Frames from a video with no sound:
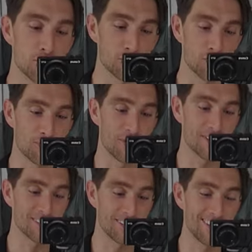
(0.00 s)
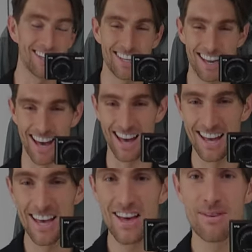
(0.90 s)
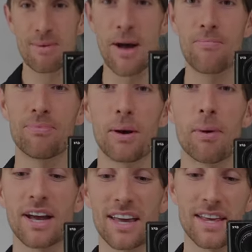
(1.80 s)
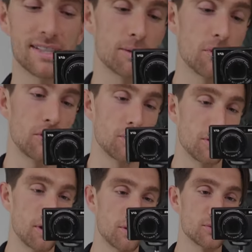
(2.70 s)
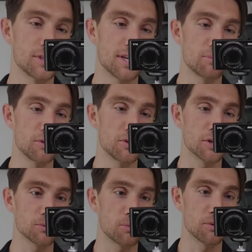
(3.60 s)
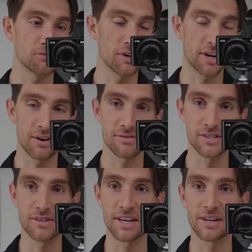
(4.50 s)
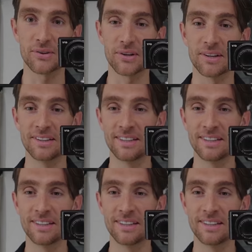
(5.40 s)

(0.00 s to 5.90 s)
looks so nice, so yeah. But I might get this, I might not, I'll see, but you guys will probably find out if I do get it or not,